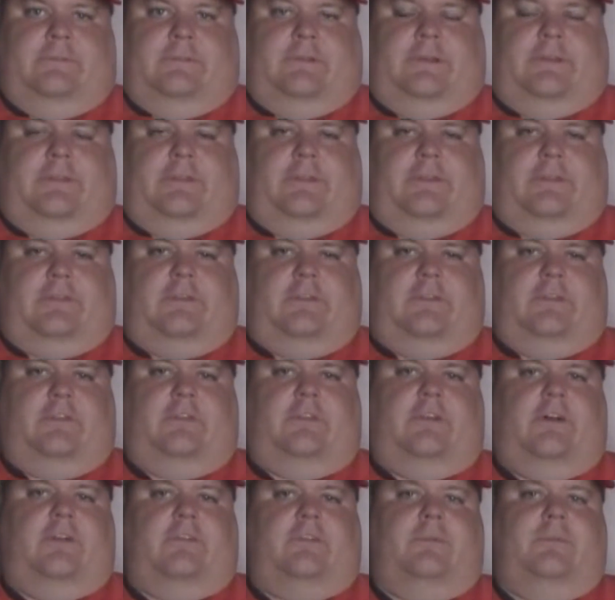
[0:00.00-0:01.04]
I think this
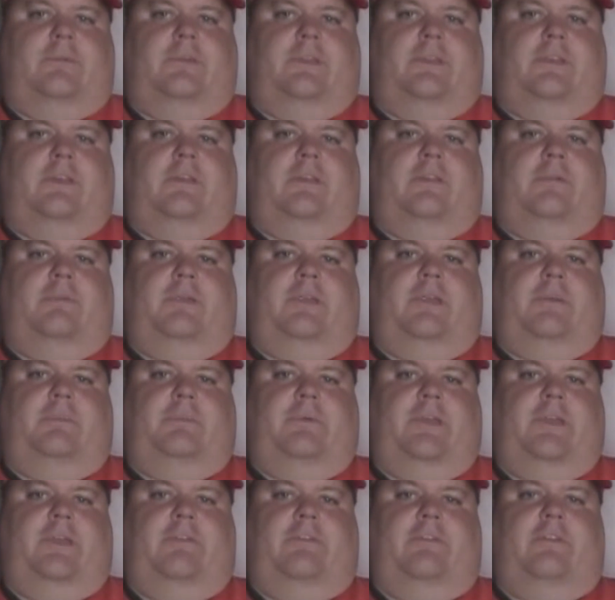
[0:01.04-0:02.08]
is ultimately going to be
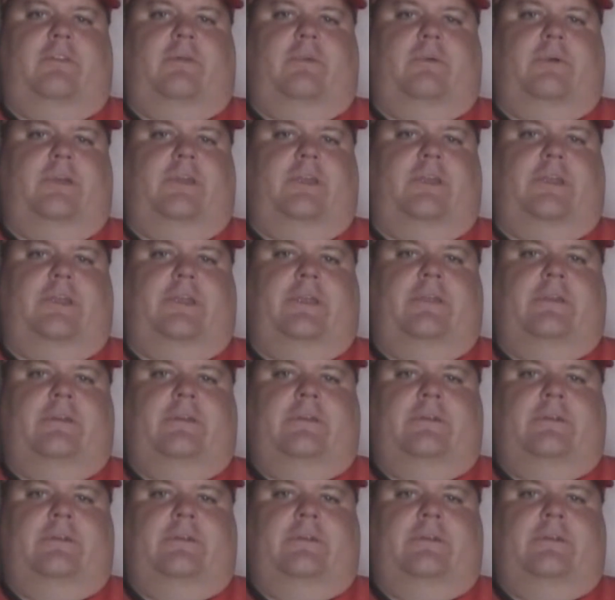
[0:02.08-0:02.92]
paving the way